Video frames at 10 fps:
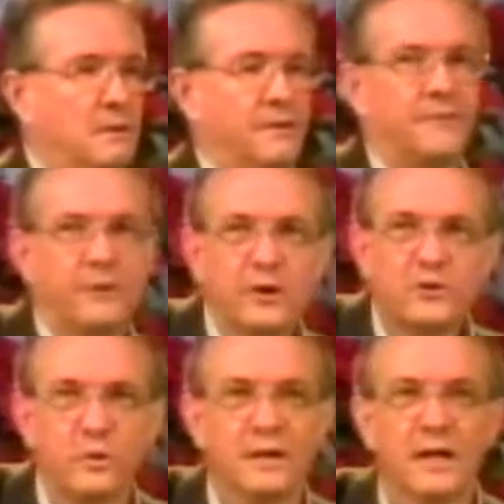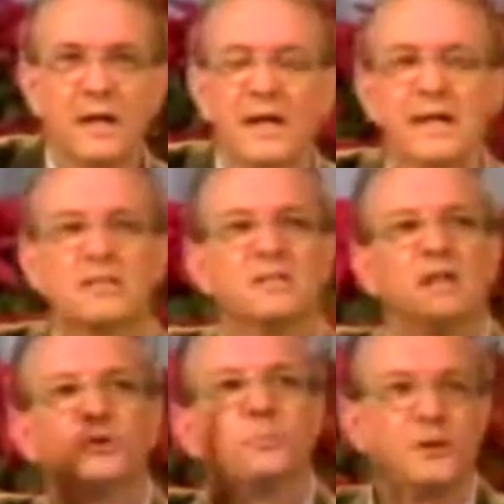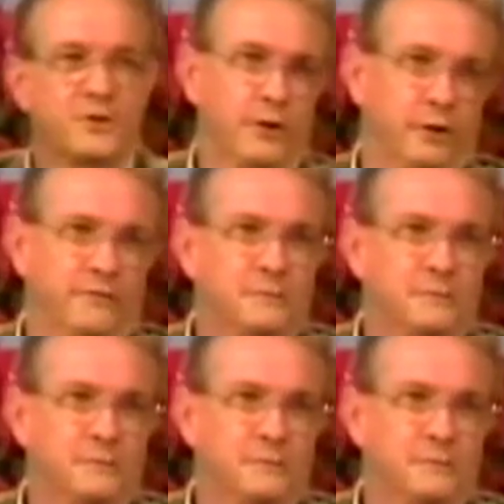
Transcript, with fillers: The first one is to preserve.